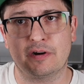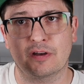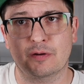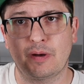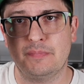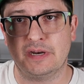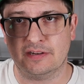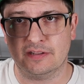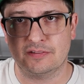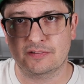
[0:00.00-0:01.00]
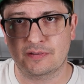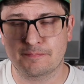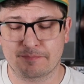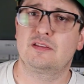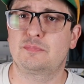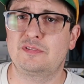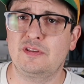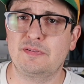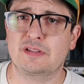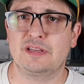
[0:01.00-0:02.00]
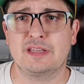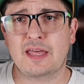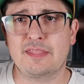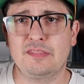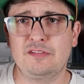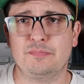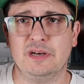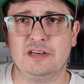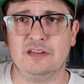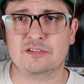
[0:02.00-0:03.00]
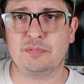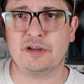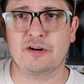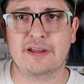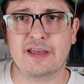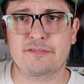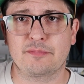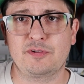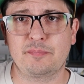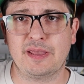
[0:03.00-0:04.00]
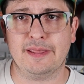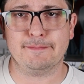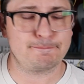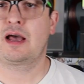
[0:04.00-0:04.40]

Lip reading: to talk about MiniDisc. Specifically, this MiniDisc player I got from Japan.